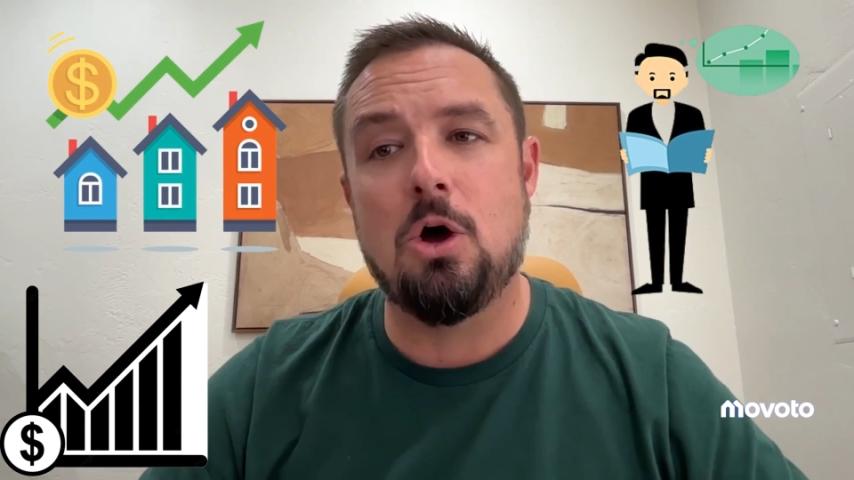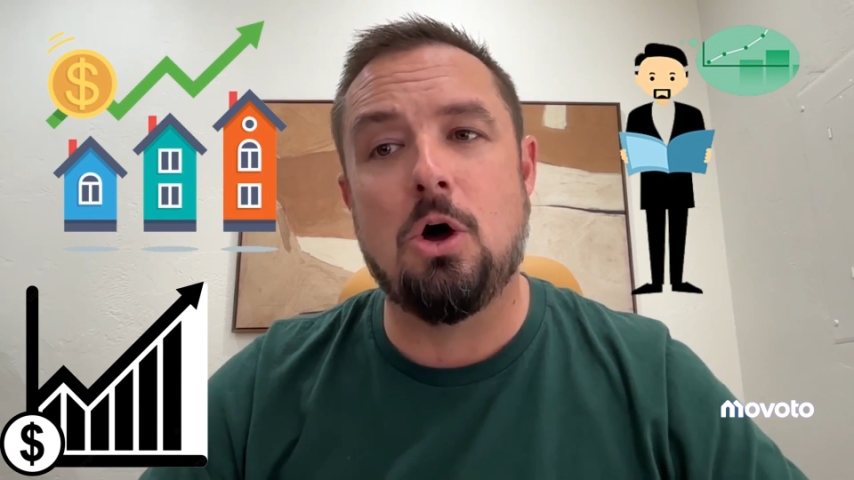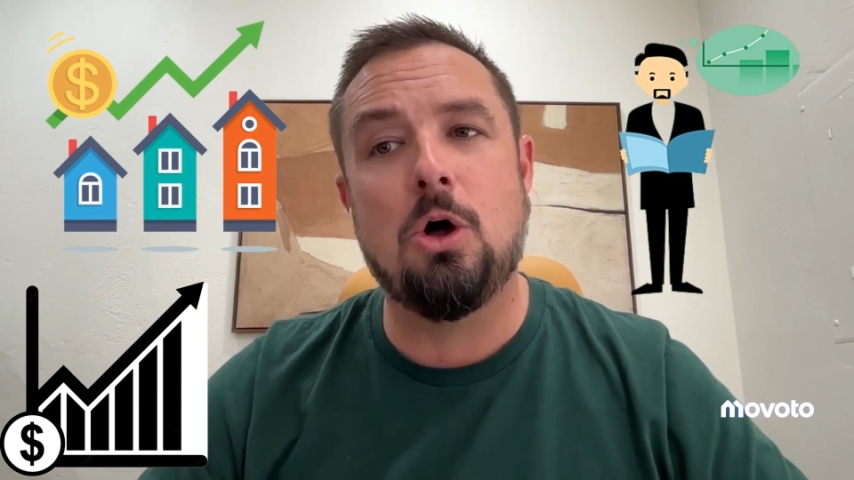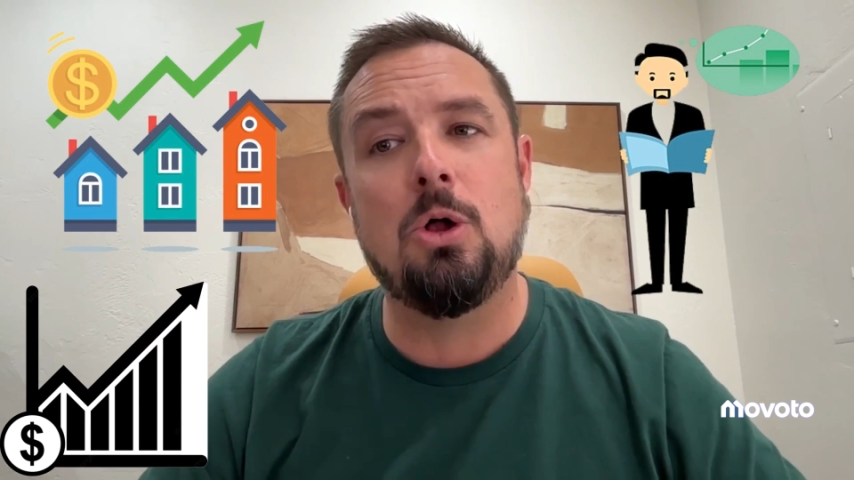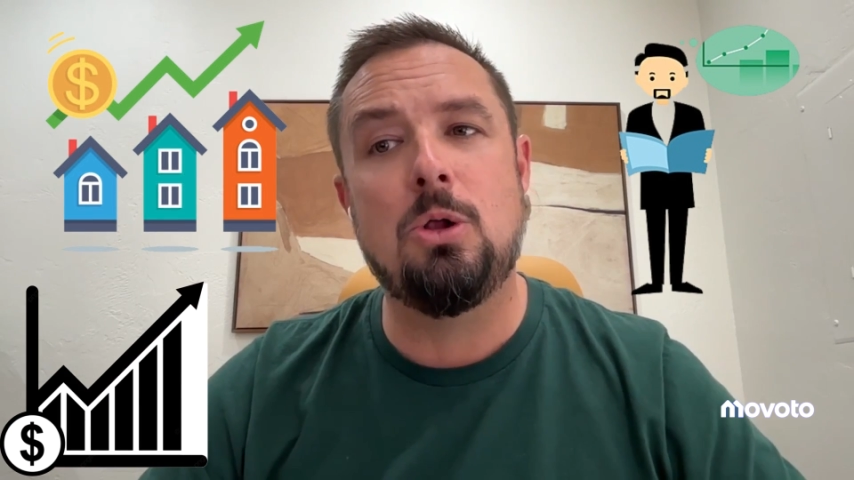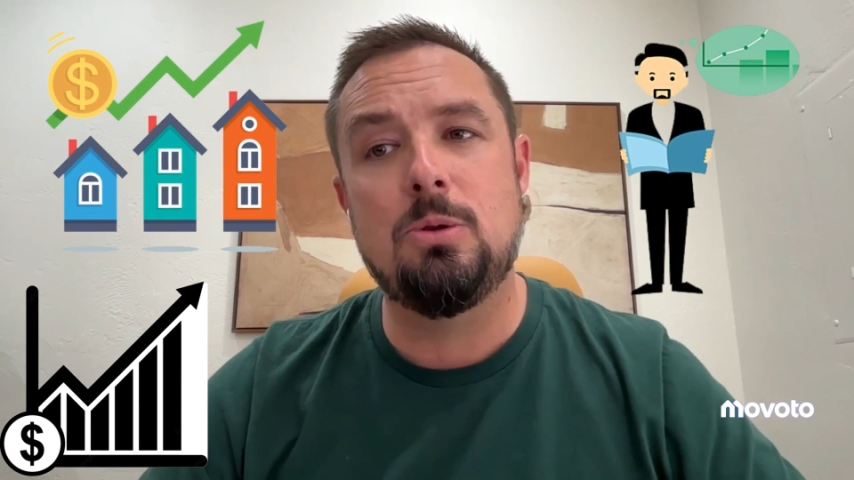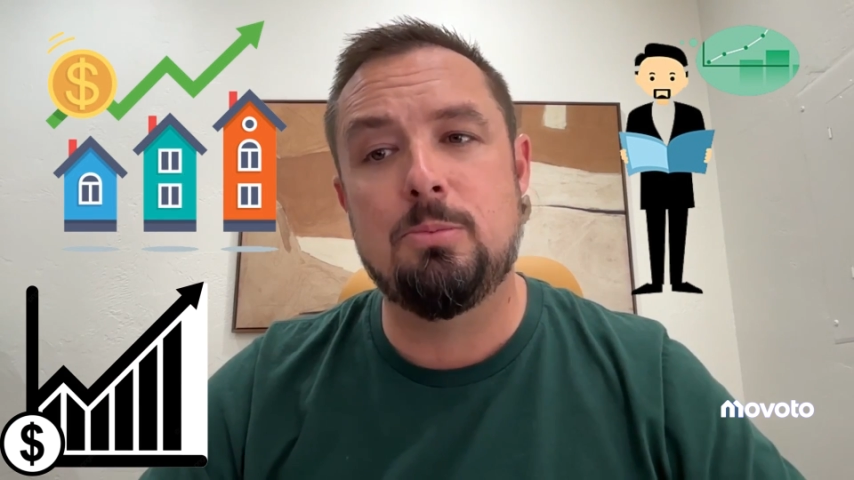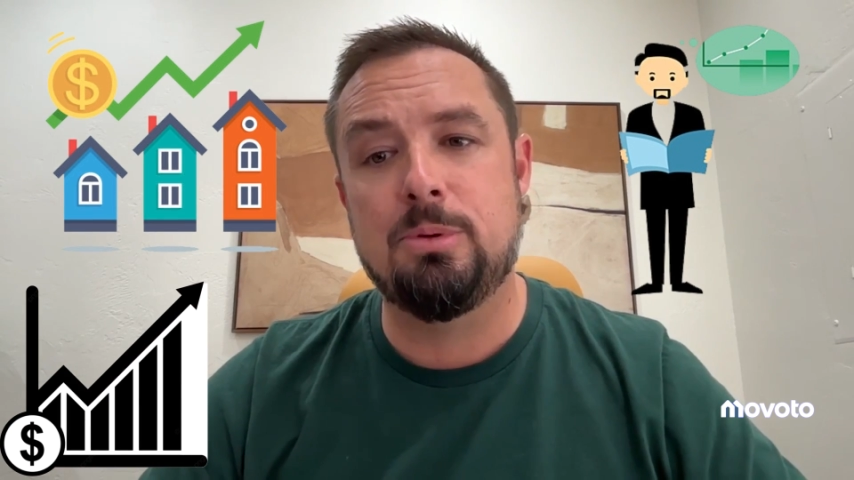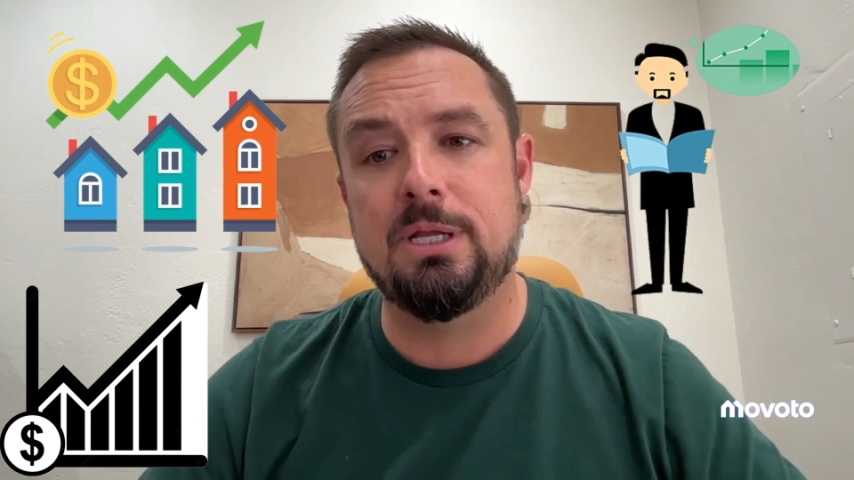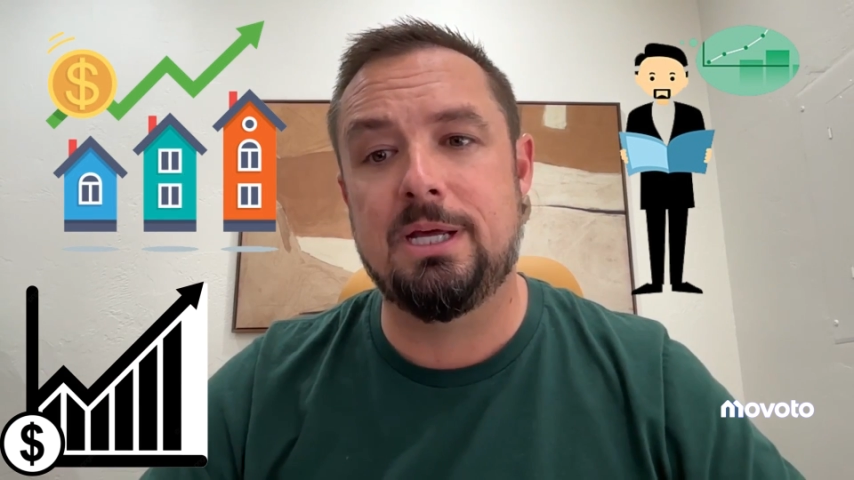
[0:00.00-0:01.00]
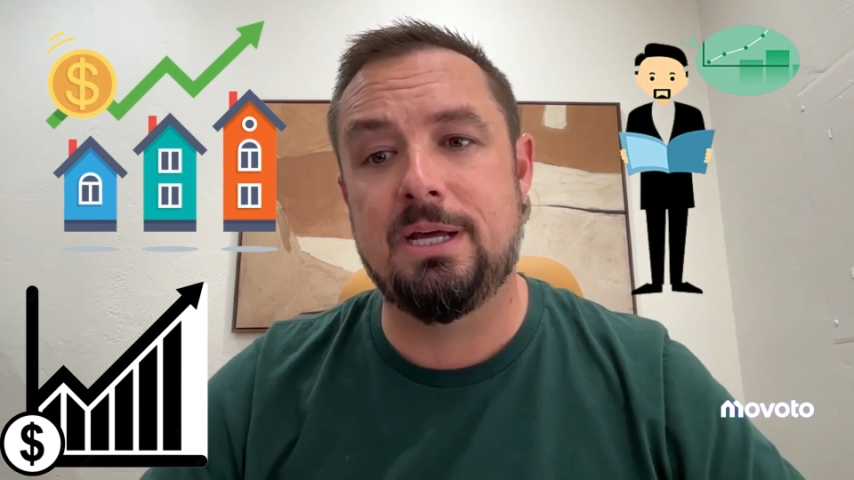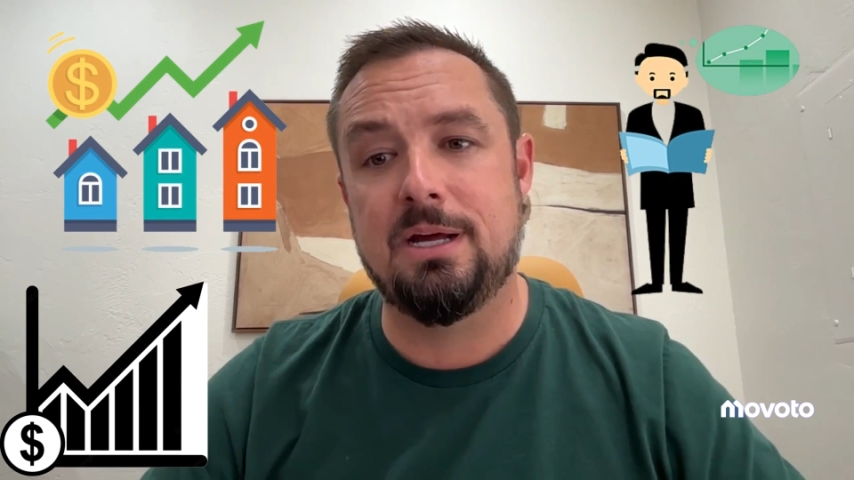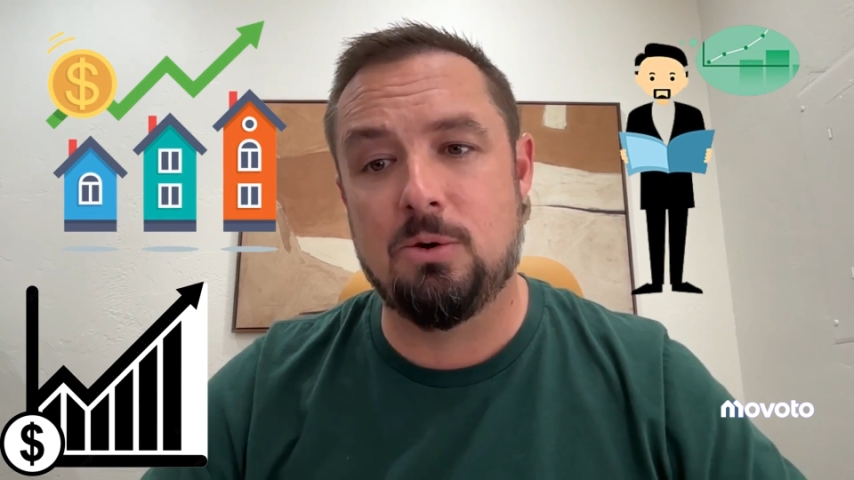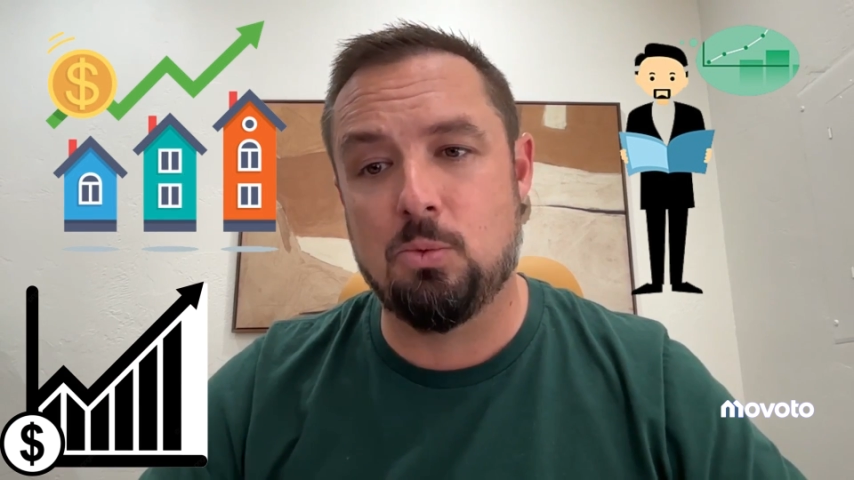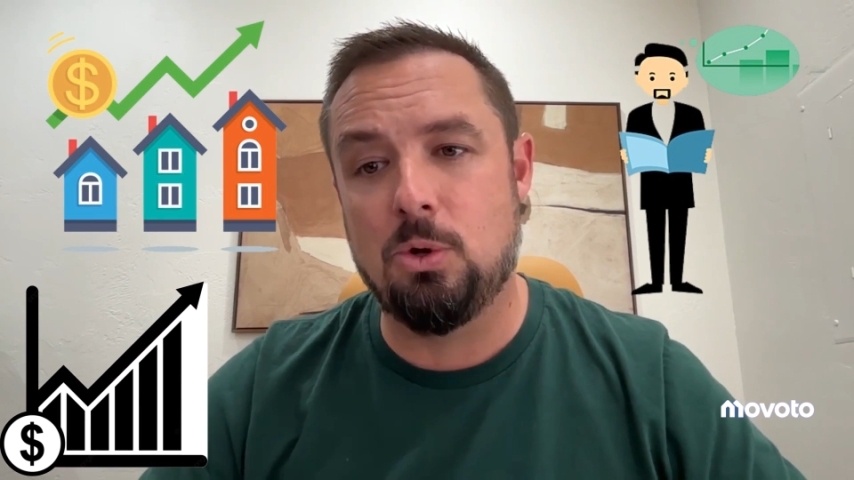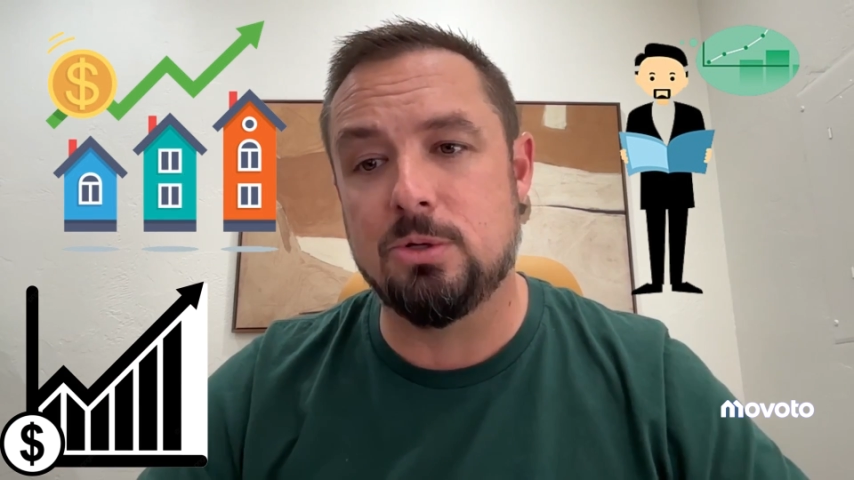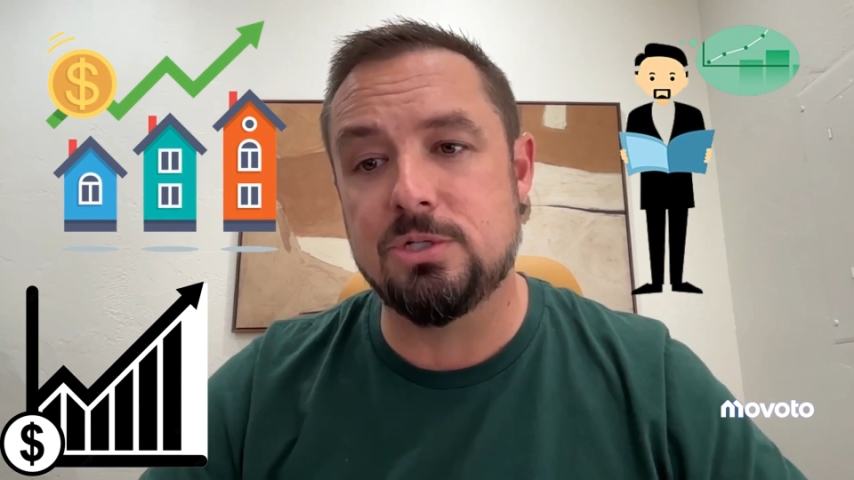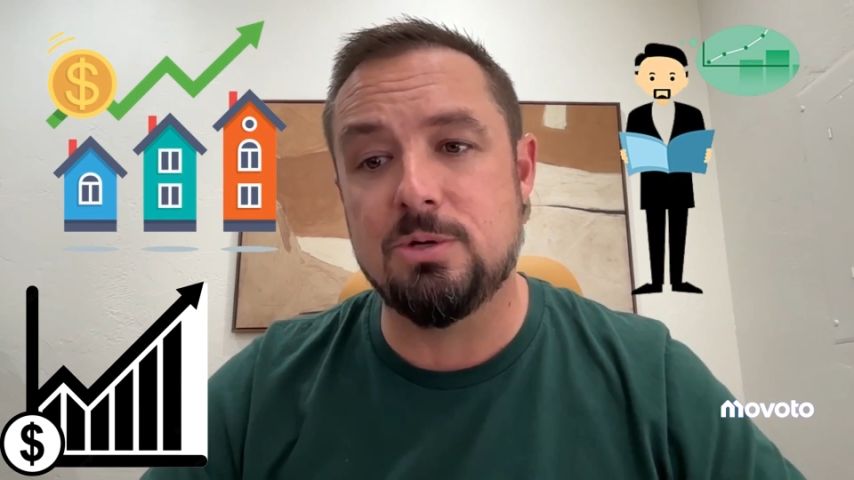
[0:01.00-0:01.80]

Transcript: all play a role.